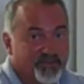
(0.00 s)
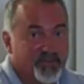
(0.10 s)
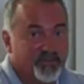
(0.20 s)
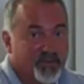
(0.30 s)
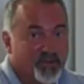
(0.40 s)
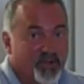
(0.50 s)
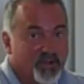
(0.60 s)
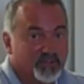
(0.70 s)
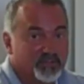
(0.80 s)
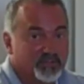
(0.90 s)
after the phone
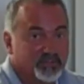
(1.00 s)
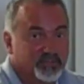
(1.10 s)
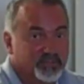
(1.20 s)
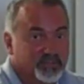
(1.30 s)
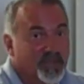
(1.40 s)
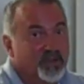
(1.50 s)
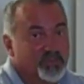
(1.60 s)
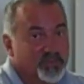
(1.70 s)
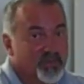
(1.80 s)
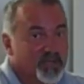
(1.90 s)
call, my heart
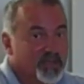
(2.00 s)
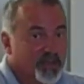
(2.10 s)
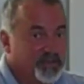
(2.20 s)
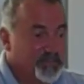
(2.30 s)
was going again.